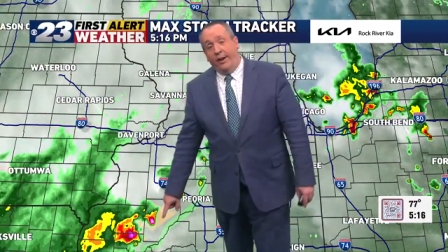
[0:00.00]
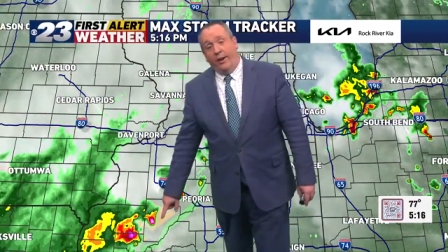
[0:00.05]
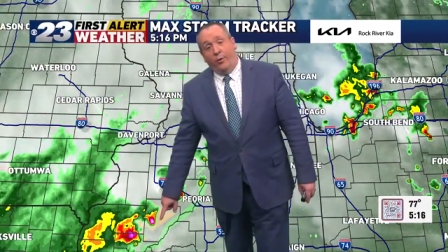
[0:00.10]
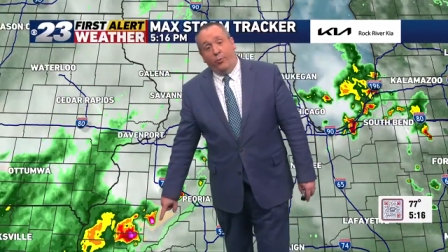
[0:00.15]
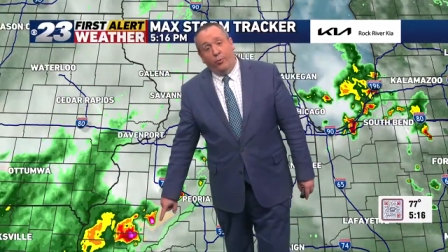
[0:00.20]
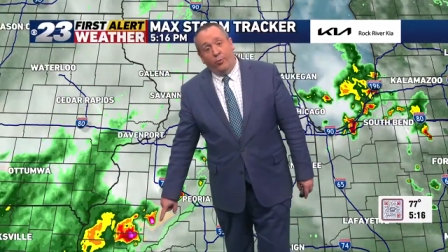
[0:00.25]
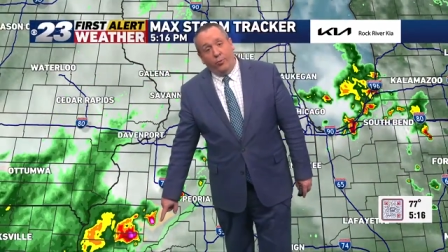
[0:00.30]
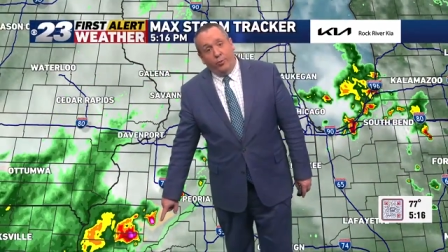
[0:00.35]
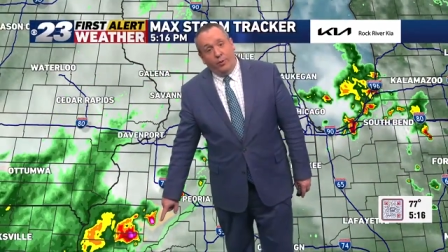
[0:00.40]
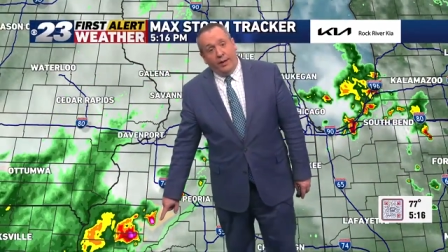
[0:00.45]
and a
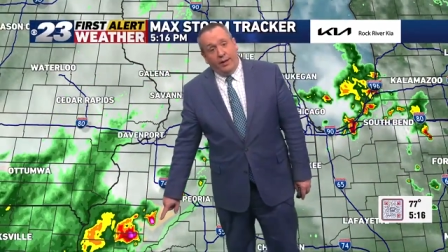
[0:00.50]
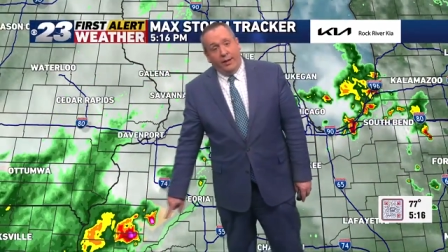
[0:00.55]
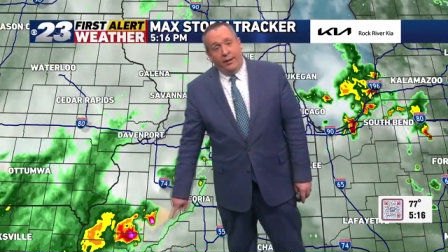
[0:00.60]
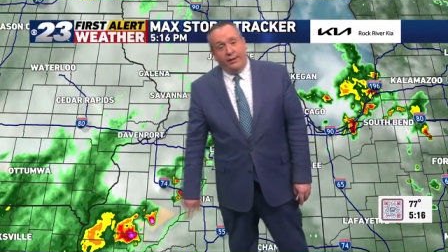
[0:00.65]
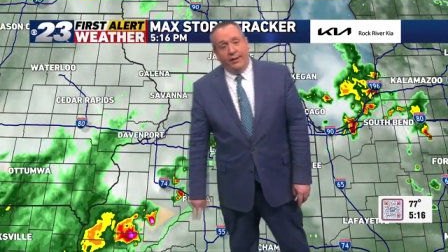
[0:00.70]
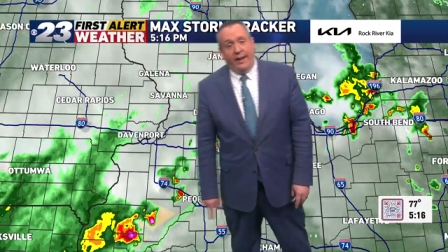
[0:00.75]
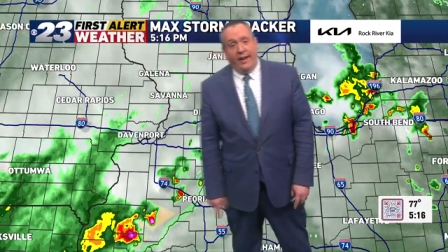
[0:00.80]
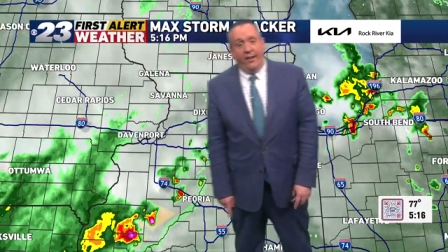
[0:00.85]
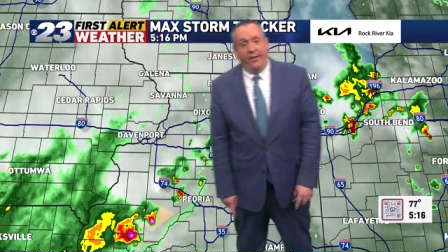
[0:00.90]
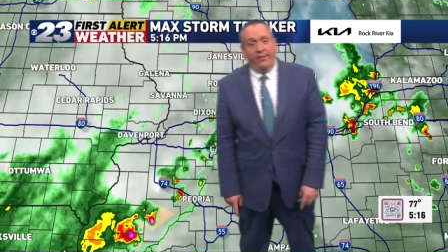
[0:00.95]
real
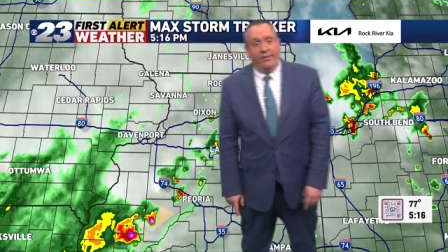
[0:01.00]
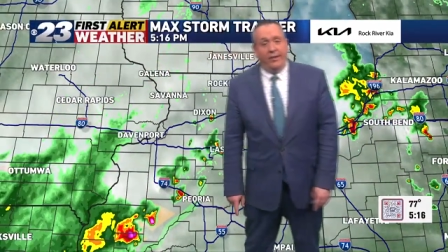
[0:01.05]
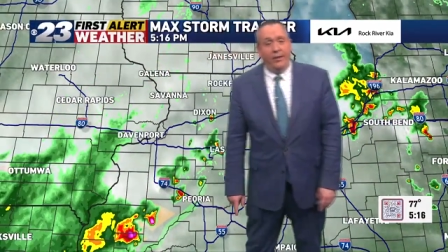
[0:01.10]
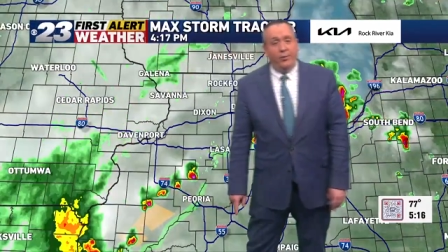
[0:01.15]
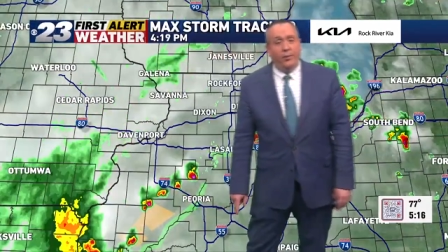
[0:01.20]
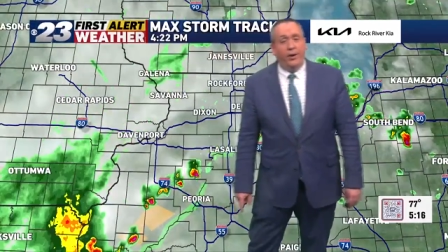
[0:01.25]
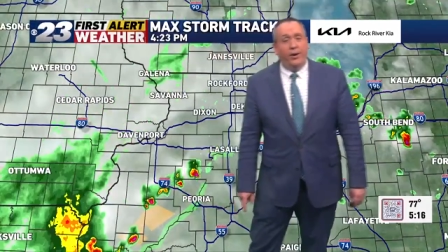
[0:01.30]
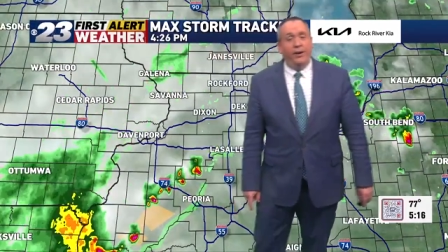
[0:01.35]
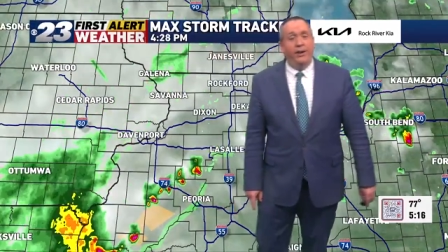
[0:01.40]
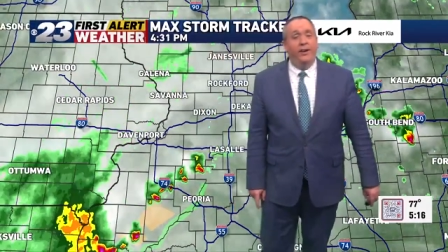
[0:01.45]
nasty
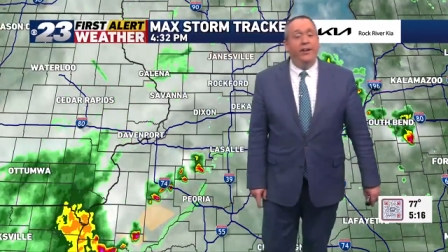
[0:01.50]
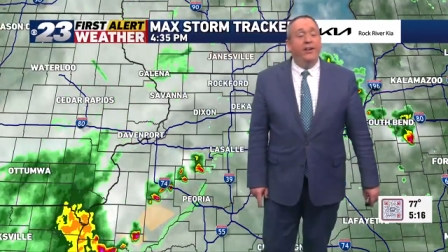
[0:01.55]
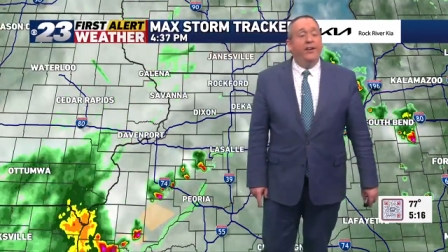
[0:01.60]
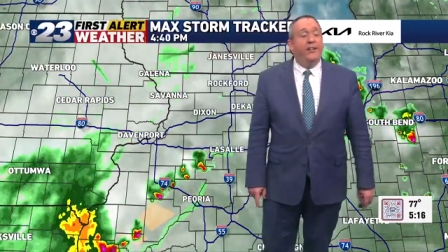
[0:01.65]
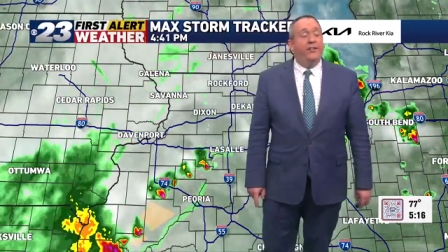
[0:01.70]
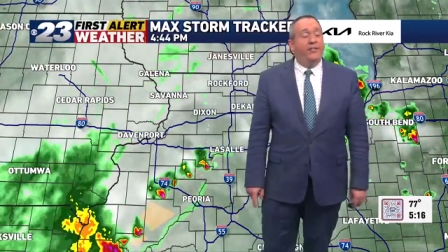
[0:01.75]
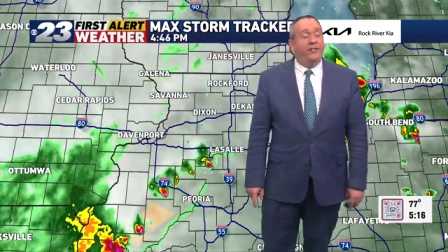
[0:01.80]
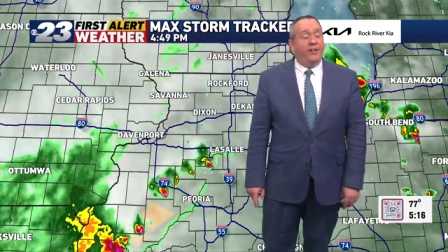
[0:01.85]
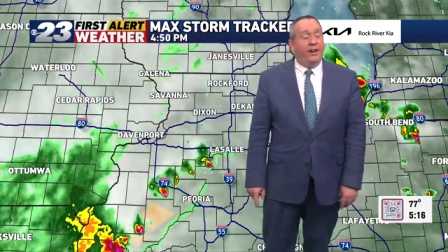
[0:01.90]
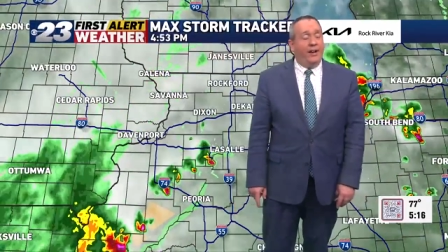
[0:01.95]
one one
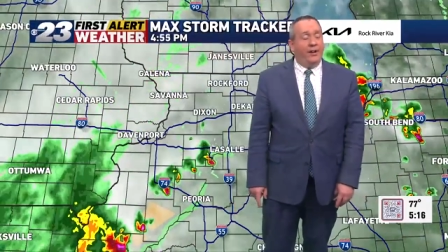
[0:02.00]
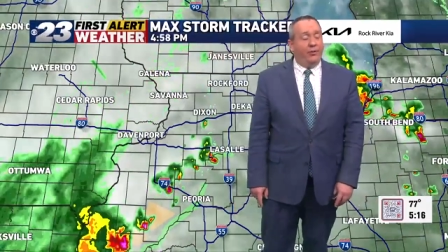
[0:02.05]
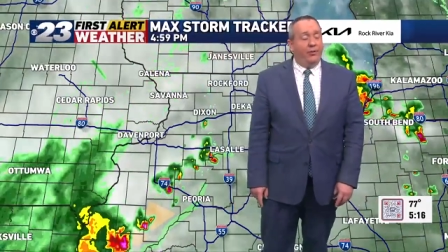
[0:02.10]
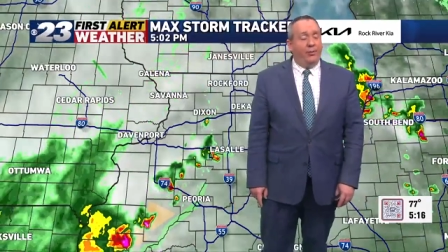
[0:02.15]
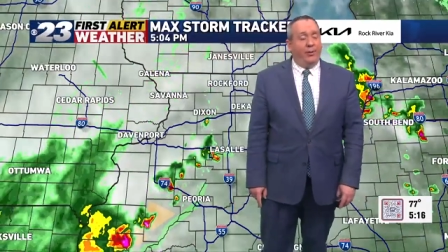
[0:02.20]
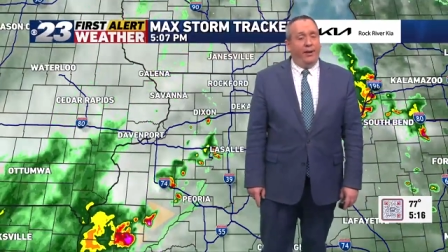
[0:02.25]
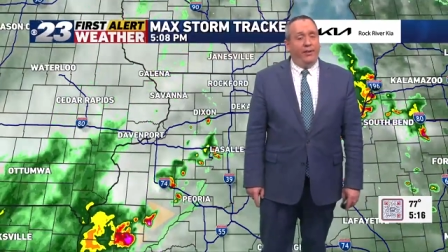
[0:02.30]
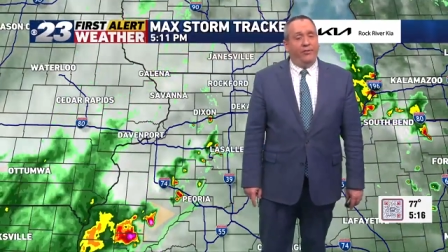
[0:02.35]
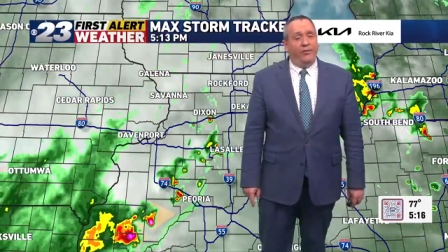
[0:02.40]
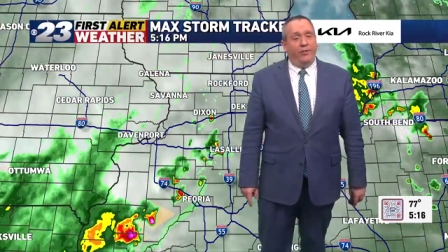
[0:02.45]

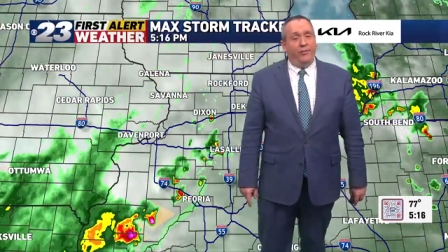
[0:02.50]
southwest